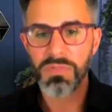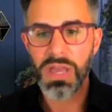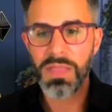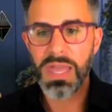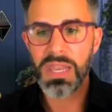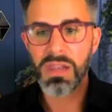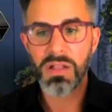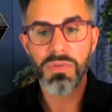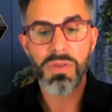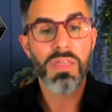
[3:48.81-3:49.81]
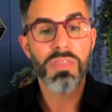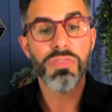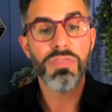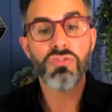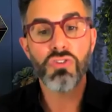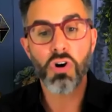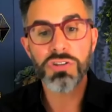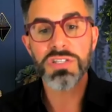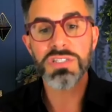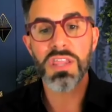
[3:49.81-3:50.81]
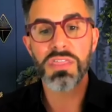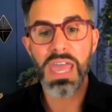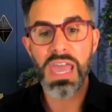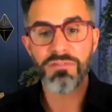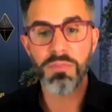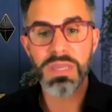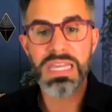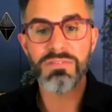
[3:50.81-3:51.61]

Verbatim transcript: And then those doctors are there for me